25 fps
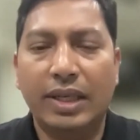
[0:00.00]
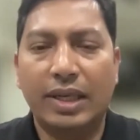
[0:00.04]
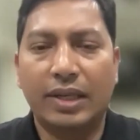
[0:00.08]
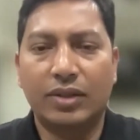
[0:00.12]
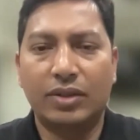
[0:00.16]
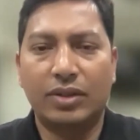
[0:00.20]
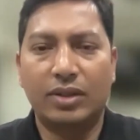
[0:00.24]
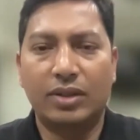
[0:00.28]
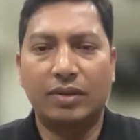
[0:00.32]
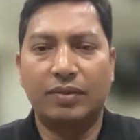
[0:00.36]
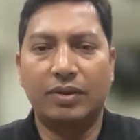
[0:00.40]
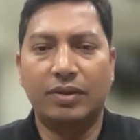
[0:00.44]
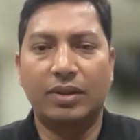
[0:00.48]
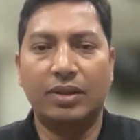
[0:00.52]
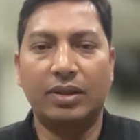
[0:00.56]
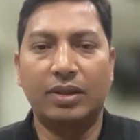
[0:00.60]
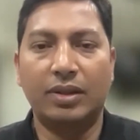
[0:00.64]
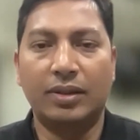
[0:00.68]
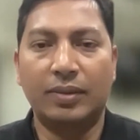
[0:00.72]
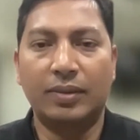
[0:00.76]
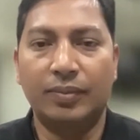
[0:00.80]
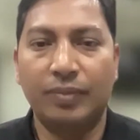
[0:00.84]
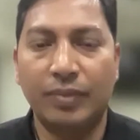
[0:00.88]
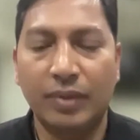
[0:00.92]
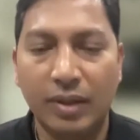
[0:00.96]
Actually, with
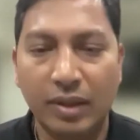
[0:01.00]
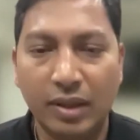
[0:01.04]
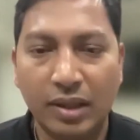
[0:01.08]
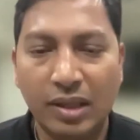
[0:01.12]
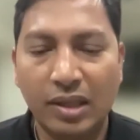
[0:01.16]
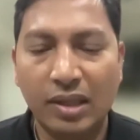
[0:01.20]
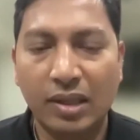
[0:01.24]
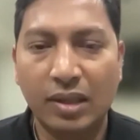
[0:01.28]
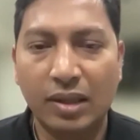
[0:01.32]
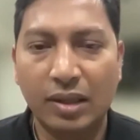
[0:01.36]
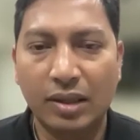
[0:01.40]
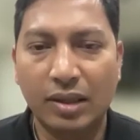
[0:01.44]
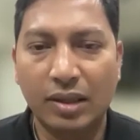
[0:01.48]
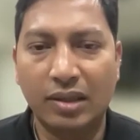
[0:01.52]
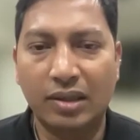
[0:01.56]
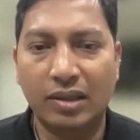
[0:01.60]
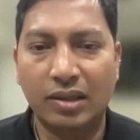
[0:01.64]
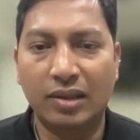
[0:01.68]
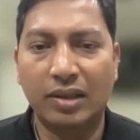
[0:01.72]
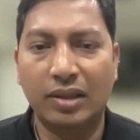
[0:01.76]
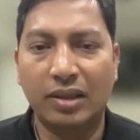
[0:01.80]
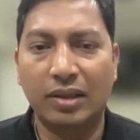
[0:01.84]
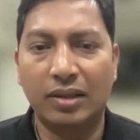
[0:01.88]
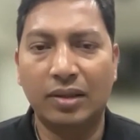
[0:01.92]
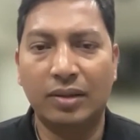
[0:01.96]
the
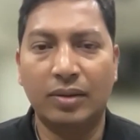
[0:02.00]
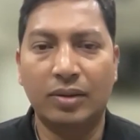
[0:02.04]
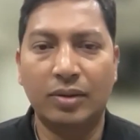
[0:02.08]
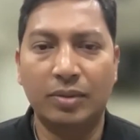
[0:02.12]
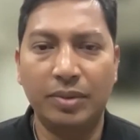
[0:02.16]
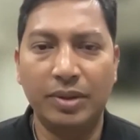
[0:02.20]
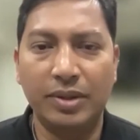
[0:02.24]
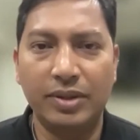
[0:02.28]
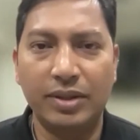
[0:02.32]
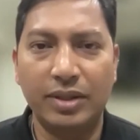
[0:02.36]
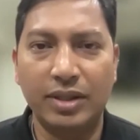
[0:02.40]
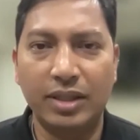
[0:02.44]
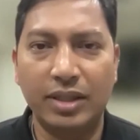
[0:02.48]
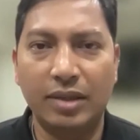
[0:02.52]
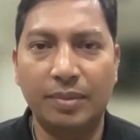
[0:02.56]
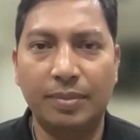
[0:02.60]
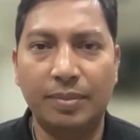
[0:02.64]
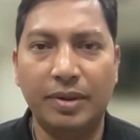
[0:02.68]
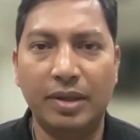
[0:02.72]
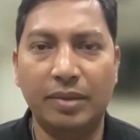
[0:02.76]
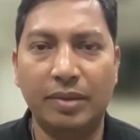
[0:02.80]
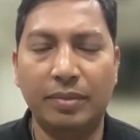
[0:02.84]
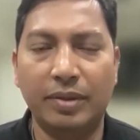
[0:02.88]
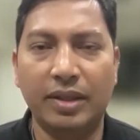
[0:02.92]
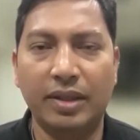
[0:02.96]
obesity
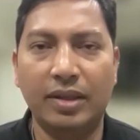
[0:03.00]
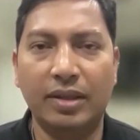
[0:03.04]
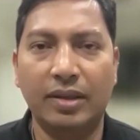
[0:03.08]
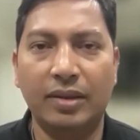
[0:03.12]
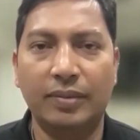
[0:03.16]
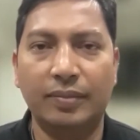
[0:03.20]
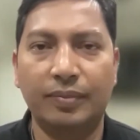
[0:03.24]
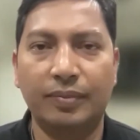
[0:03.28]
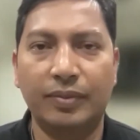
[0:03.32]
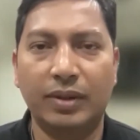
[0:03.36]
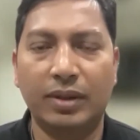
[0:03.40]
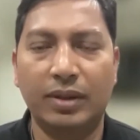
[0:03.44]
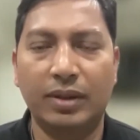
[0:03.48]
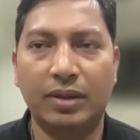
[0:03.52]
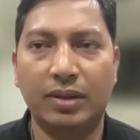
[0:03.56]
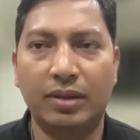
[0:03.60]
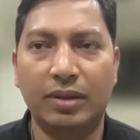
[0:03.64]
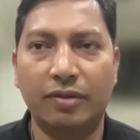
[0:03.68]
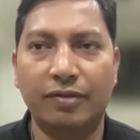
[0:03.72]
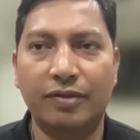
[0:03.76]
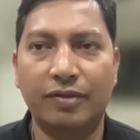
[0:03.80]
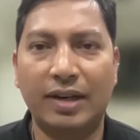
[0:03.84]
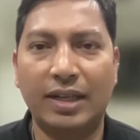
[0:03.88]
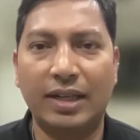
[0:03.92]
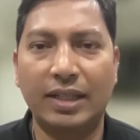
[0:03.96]
epidemic,
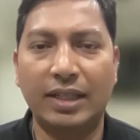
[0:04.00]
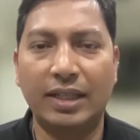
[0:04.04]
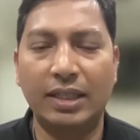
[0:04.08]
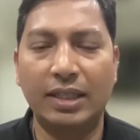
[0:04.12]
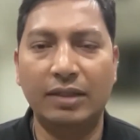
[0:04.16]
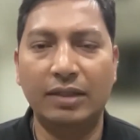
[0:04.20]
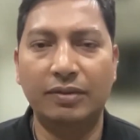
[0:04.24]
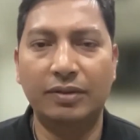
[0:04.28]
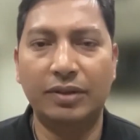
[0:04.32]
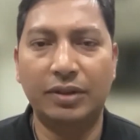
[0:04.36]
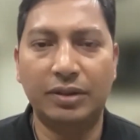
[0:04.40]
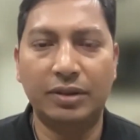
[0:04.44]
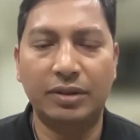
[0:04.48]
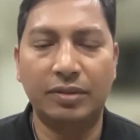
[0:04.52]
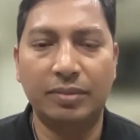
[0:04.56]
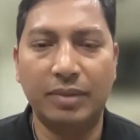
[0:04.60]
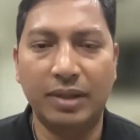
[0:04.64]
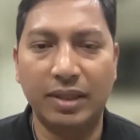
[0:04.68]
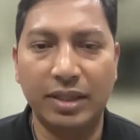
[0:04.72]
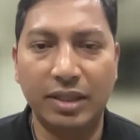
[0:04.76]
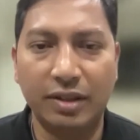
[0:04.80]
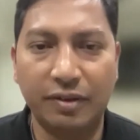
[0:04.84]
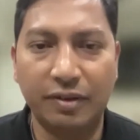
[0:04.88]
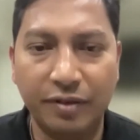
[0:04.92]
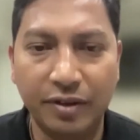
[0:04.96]
fatty liver
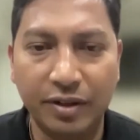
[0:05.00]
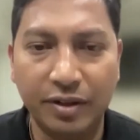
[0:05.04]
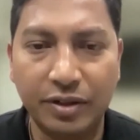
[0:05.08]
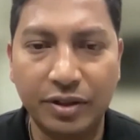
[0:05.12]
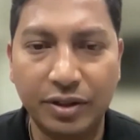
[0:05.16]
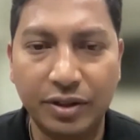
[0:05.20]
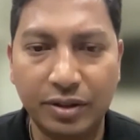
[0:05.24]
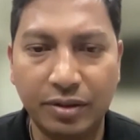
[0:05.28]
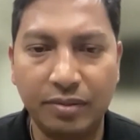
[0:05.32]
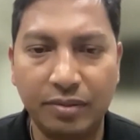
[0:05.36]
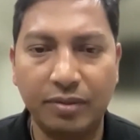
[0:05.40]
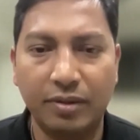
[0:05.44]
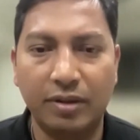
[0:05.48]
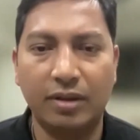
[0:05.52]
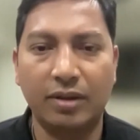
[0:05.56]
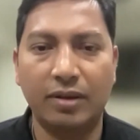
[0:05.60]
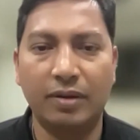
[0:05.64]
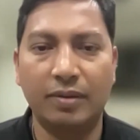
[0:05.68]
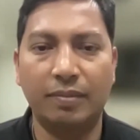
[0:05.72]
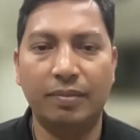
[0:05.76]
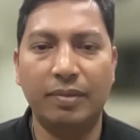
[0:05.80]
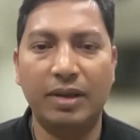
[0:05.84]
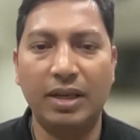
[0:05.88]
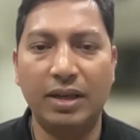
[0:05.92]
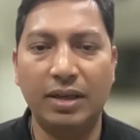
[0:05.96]
by definition
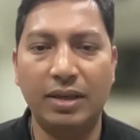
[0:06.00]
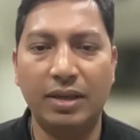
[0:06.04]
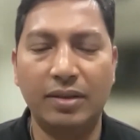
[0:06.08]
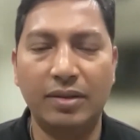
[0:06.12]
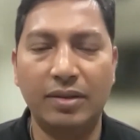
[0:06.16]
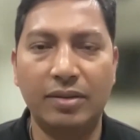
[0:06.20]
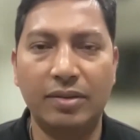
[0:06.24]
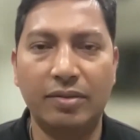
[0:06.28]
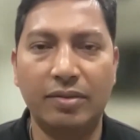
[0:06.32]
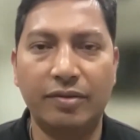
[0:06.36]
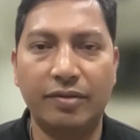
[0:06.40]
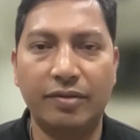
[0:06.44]
means